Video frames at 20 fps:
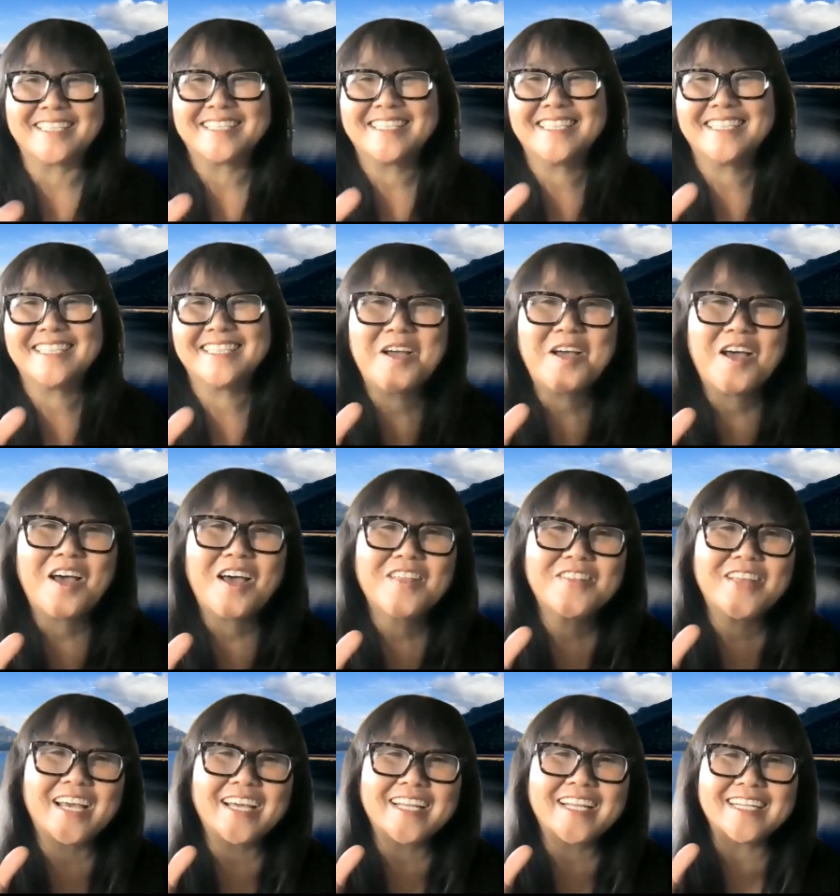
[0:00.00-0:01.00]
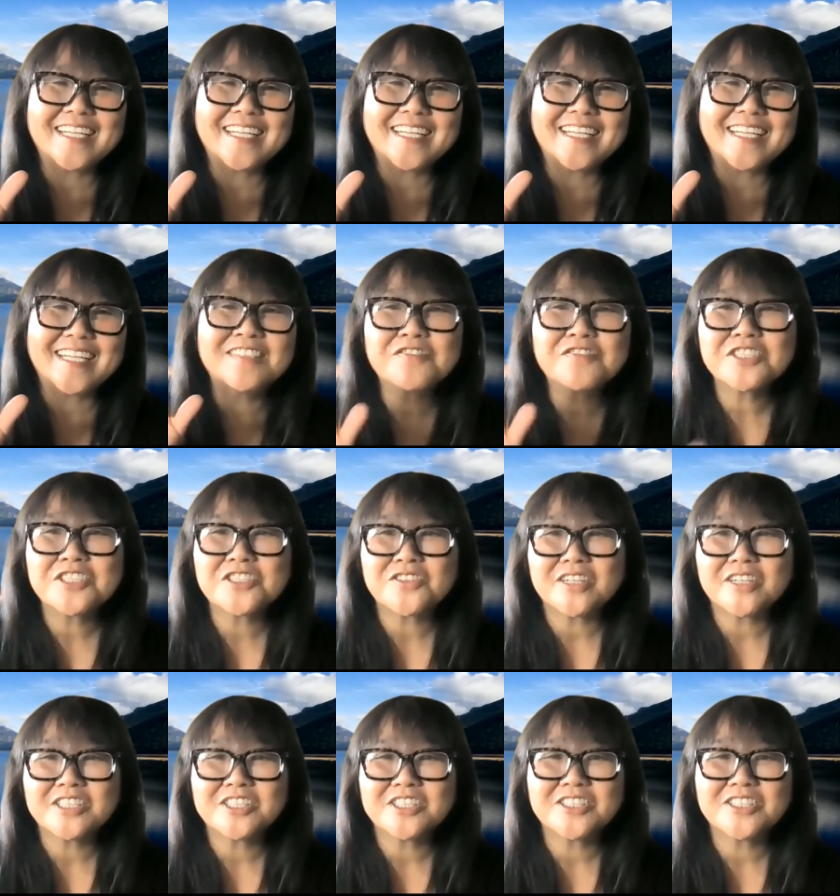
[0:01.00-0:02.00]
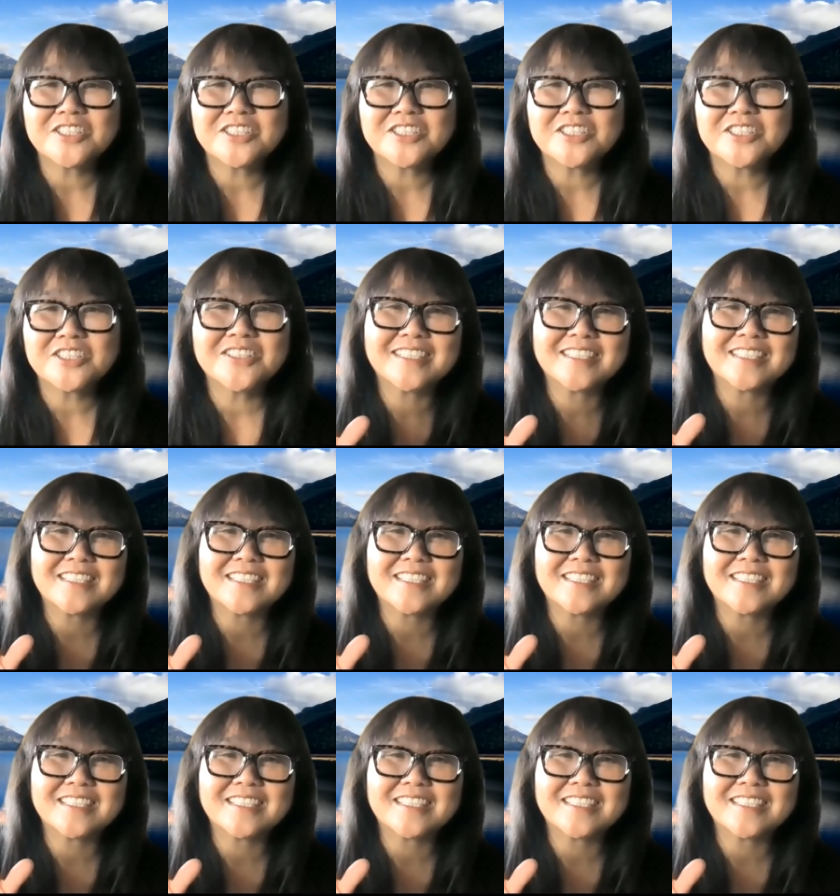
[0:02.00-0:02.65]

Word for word: That, that infrastructure